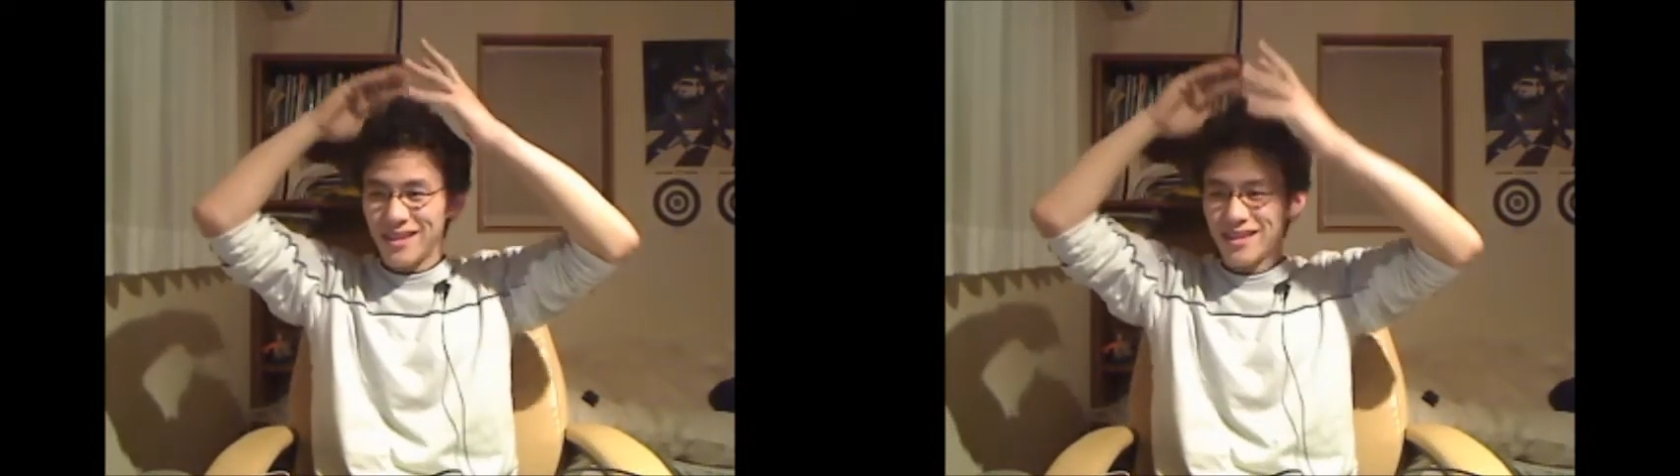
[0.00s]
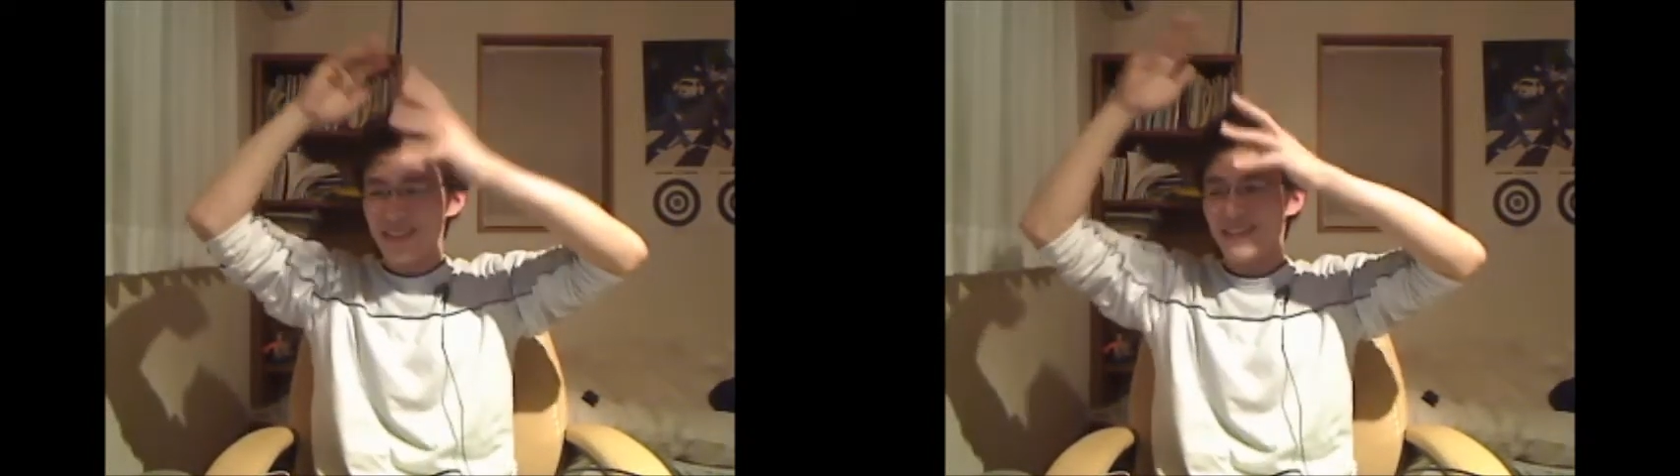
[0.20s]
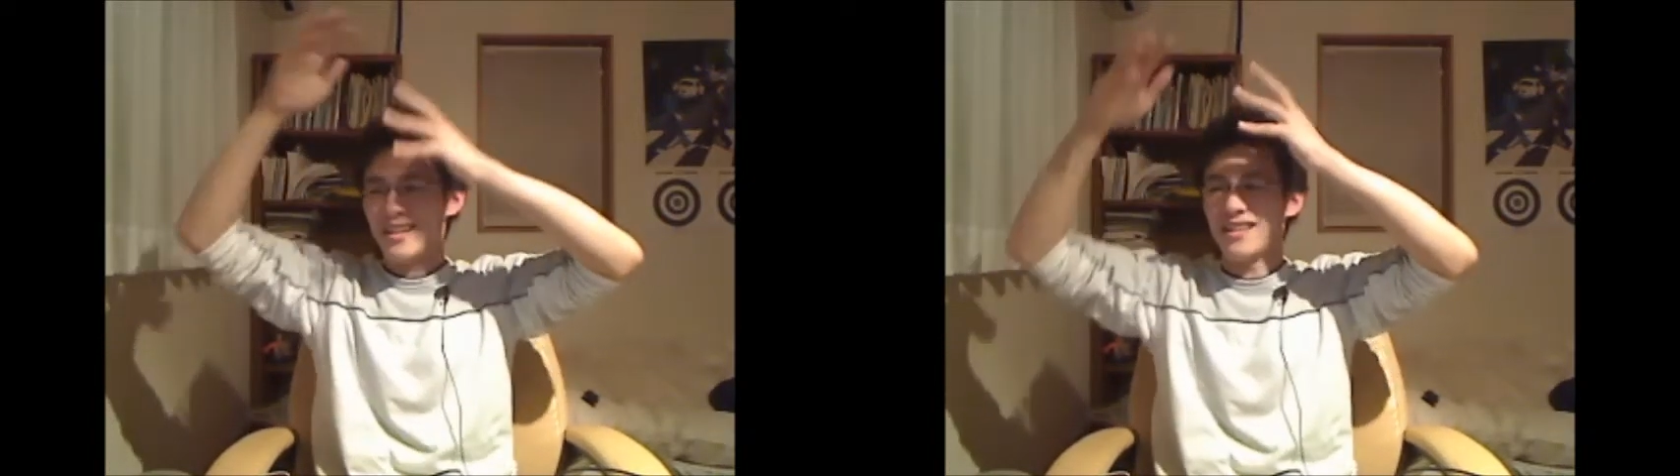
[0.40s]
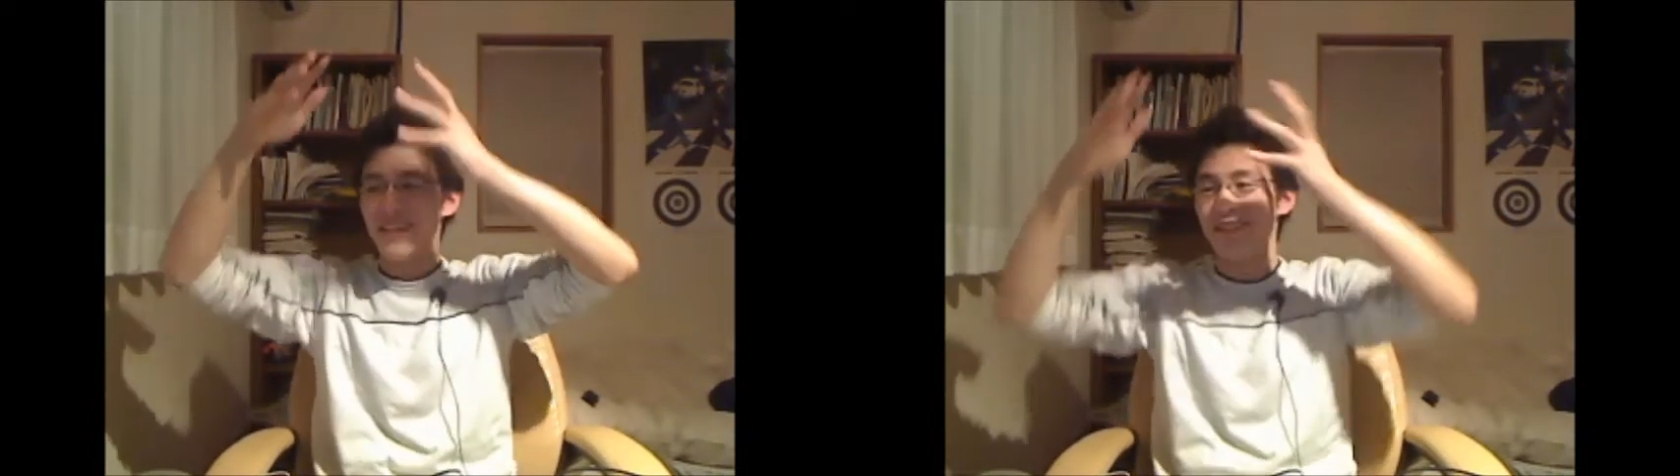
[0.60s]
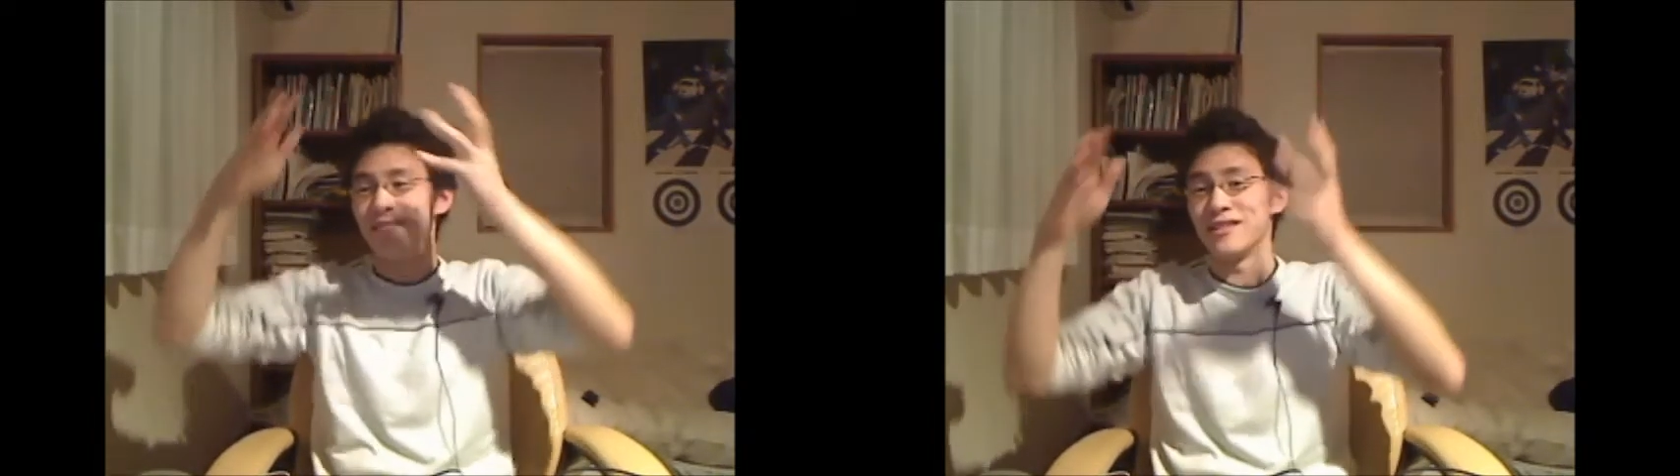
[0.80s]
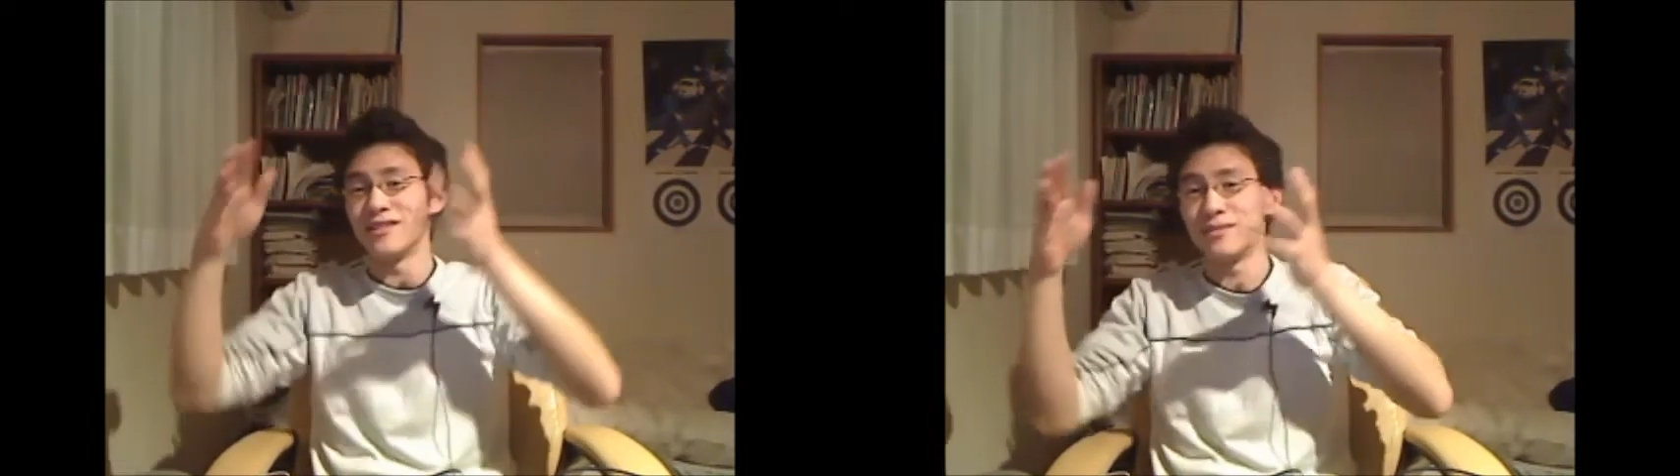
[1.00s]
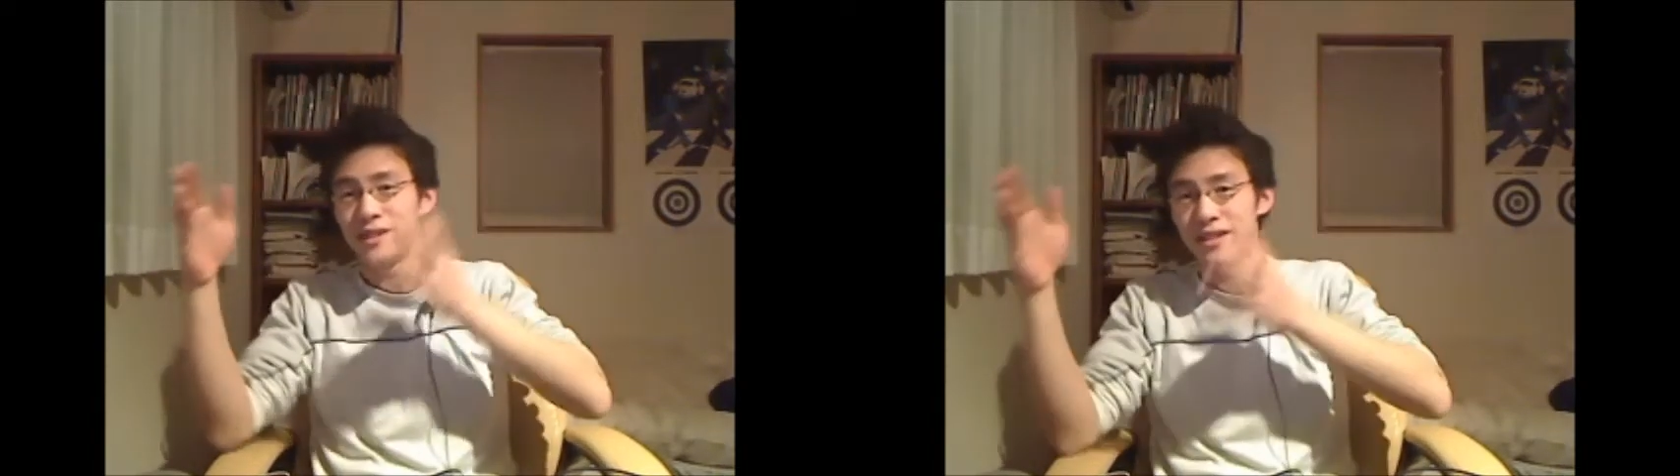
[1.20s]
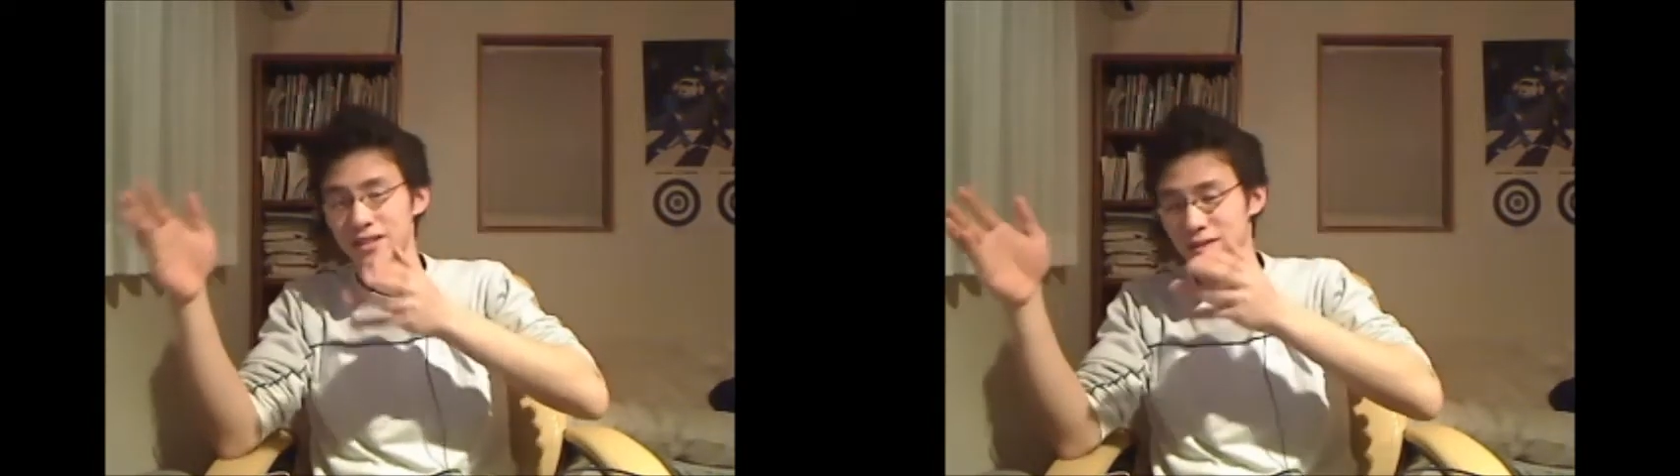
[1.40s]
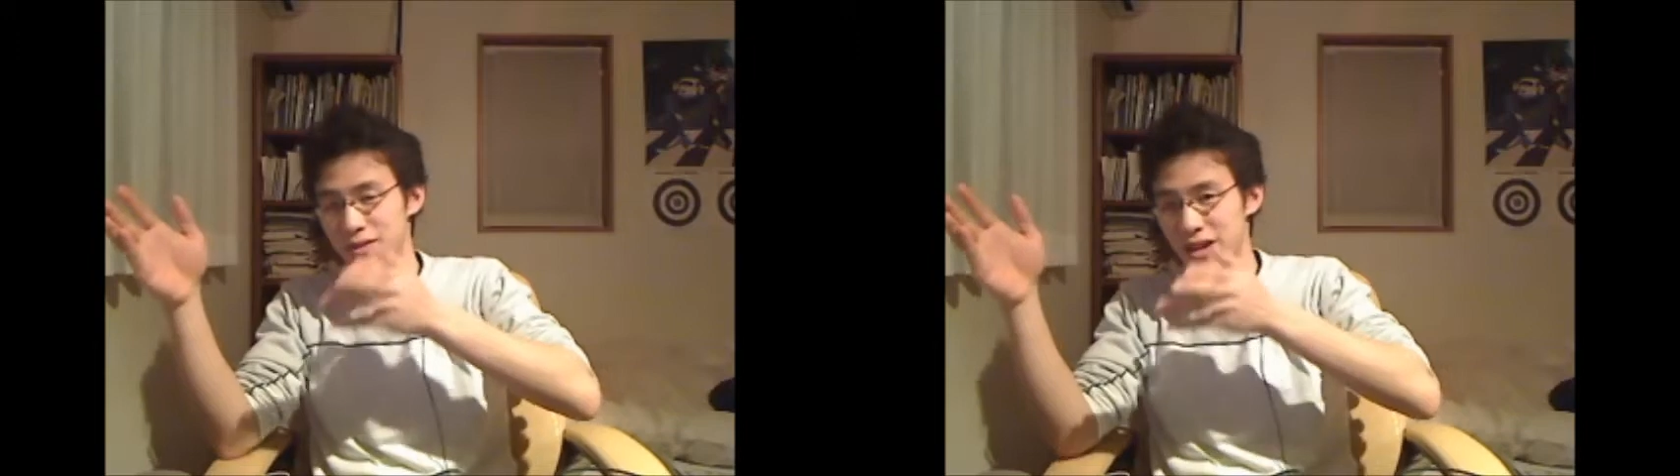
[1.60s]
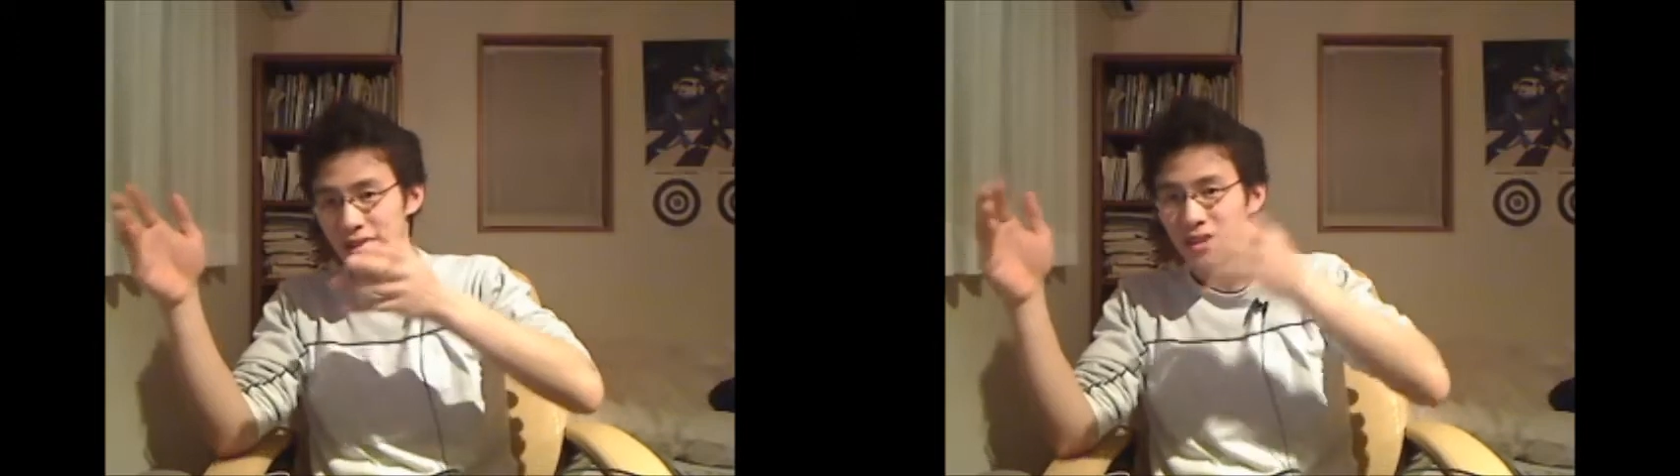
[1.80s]
let's say native English speakers for
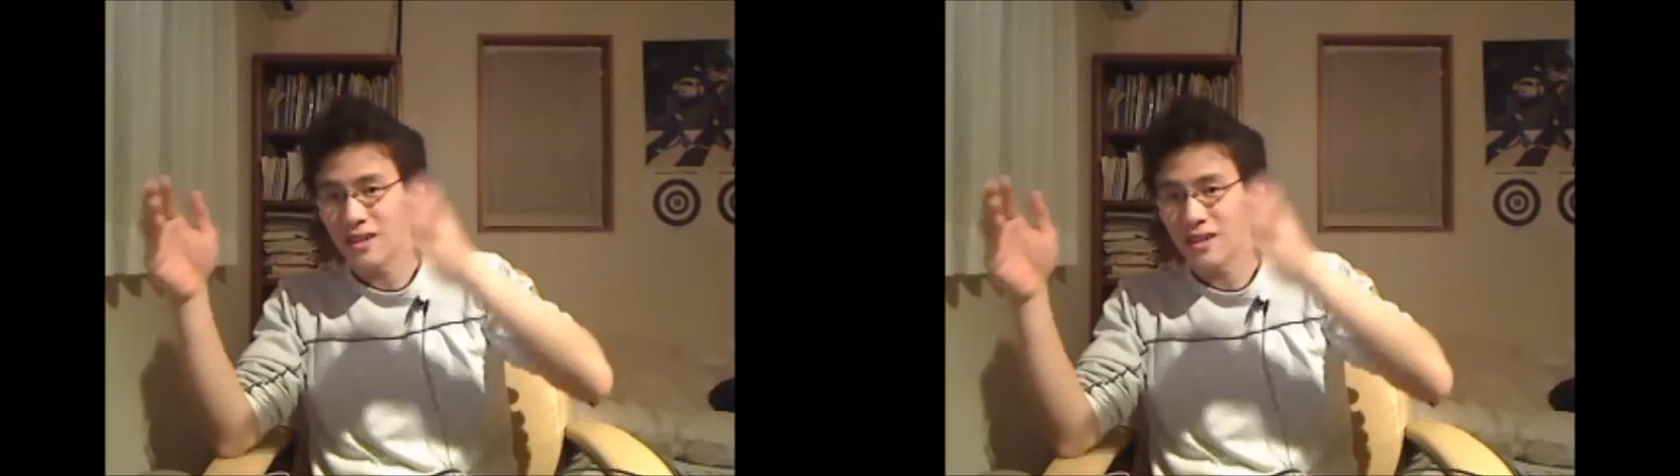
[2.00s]
now,